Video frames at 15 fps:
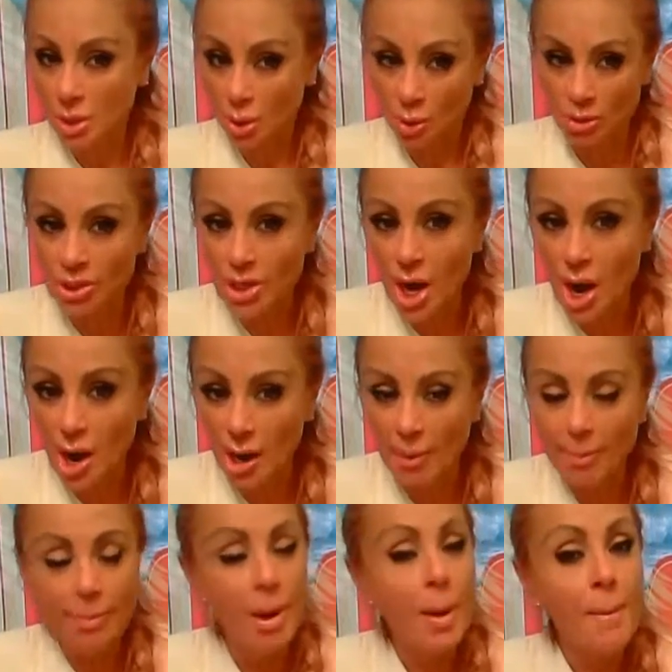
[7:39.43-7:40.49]
or
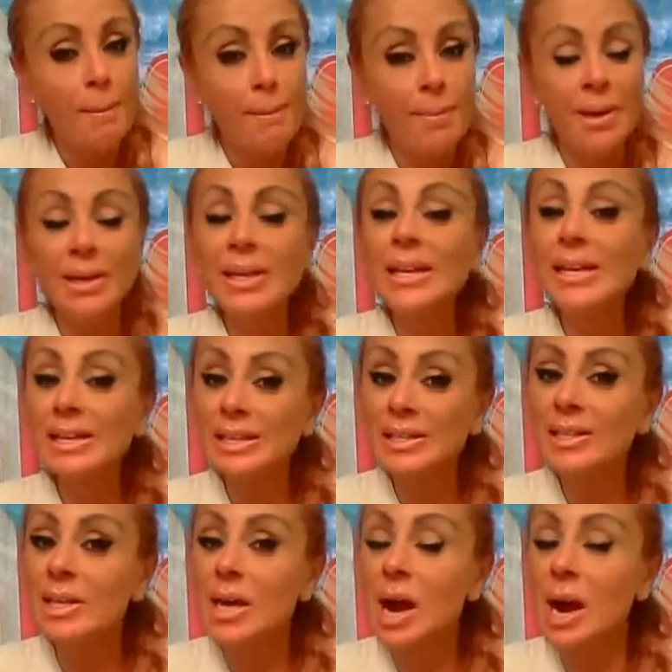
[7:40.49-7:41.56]
time. Money
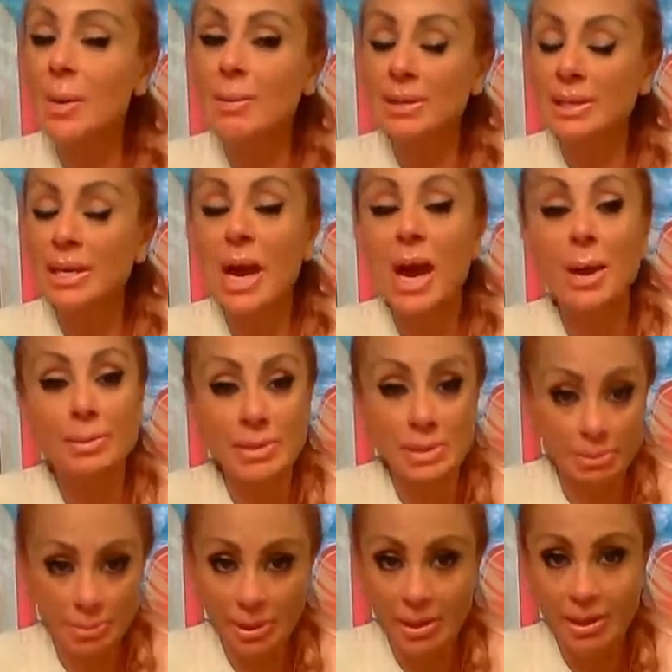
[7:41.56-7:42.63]
is time and time is
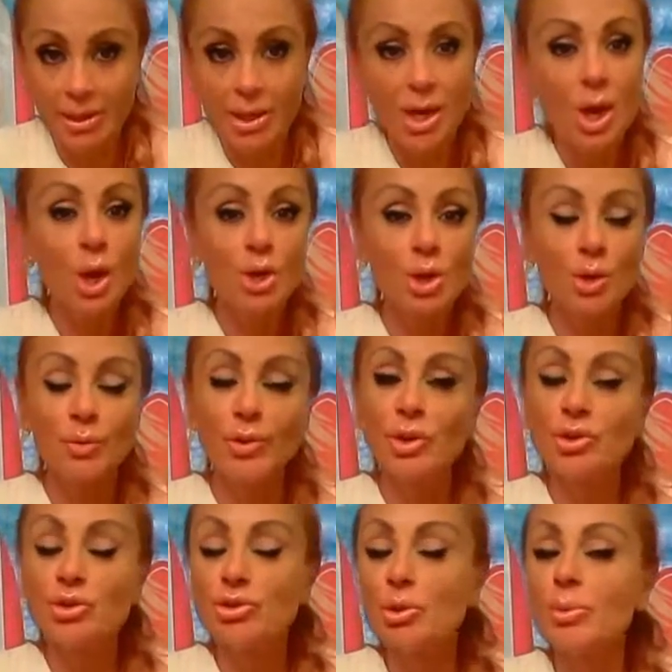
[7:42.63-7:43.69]
money. So if you're
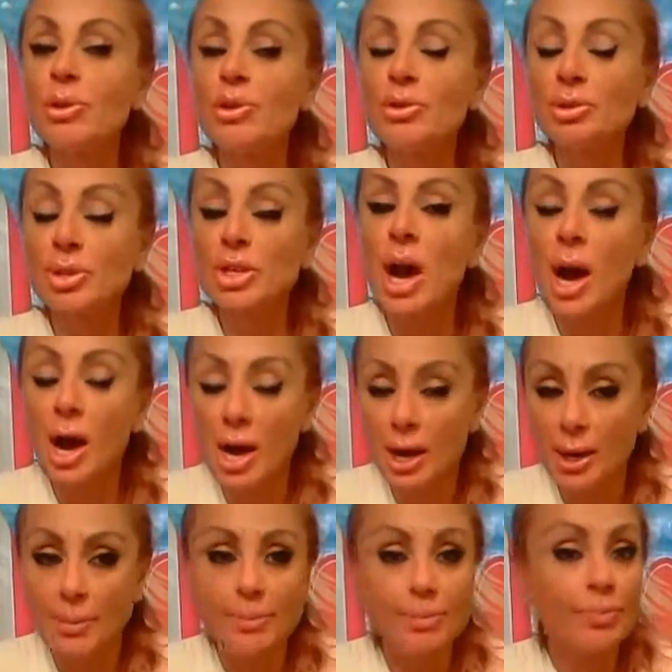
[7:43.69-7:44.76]
contributing your
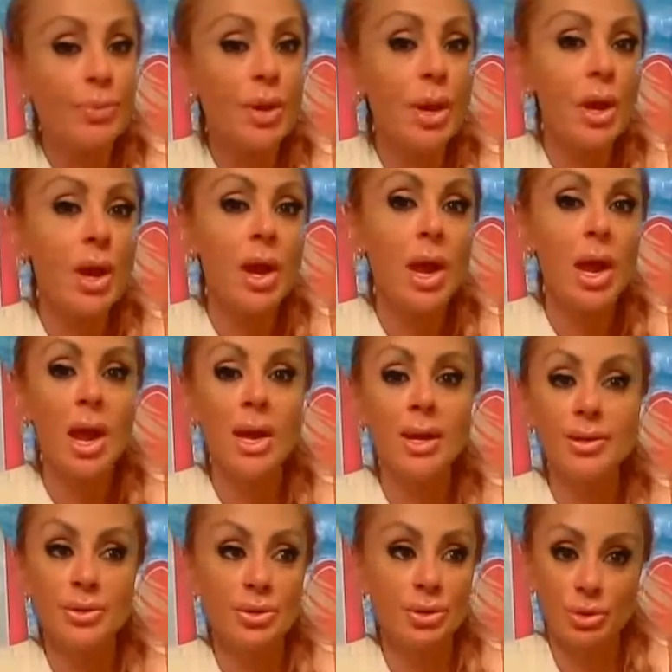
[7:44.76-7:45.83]
time
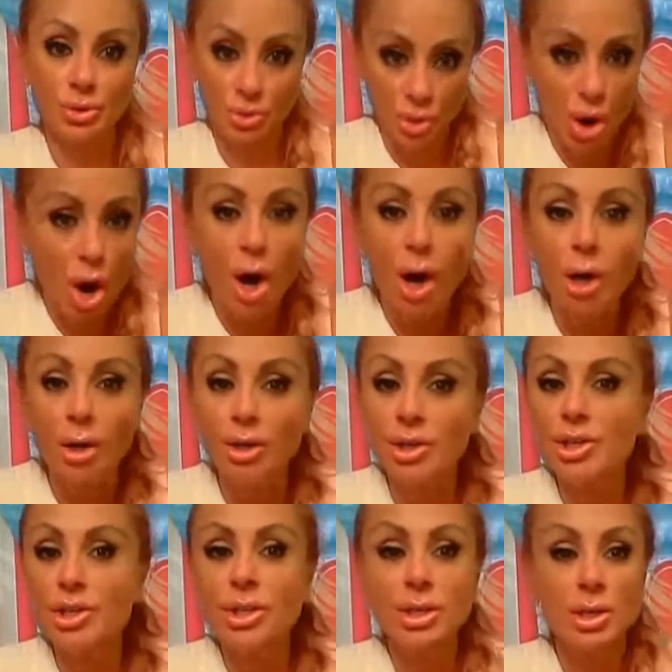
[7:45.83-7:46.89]
and your
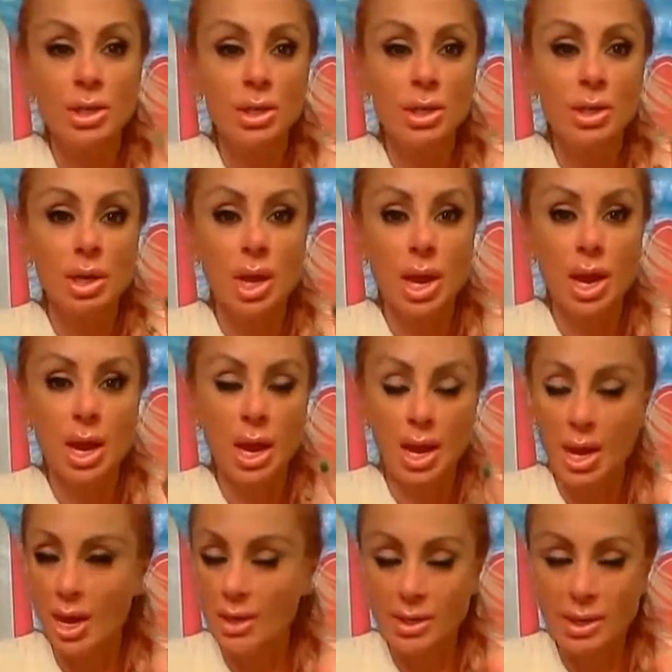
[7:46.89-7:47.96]
heart
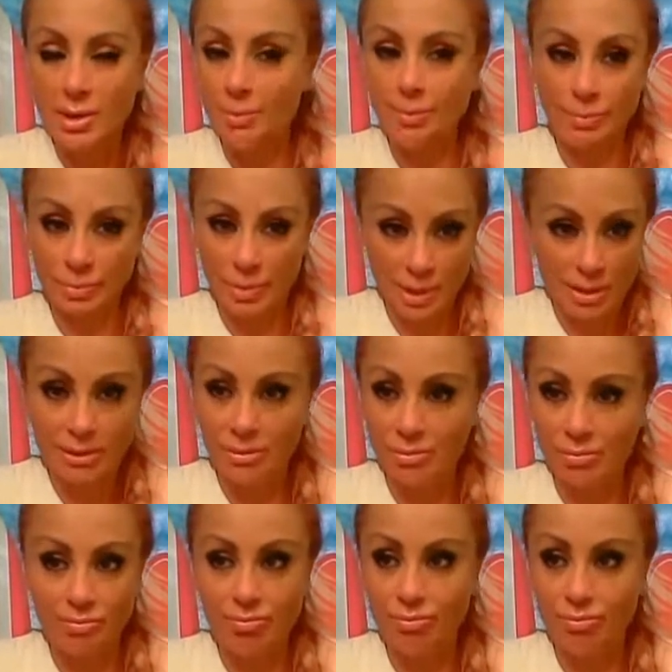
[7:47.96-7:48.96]
and and